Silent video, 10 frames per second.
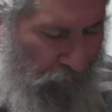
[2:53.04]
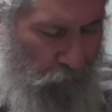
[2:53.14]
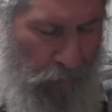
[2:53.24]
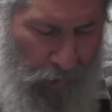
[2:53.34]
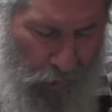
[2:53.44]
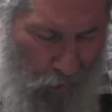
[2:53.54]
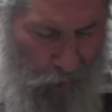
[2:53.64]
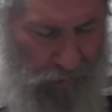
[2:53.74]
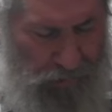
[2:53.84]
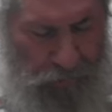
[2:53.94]
from our
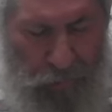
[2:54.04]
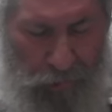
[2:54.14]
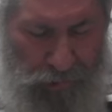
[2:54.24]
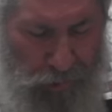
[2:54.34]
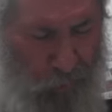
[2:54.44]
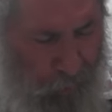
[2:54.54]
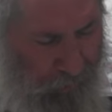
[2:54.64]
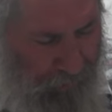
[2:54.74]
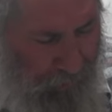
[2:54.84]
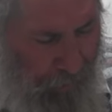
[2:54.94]
hearts, from our
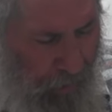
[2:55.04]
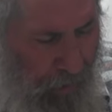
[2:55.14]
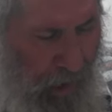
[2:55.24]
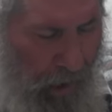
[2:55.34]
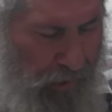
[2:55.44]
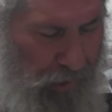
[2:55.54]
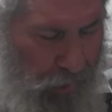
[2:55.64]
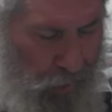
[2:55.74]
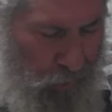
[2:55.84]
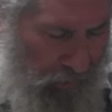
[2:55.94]
souls. And to do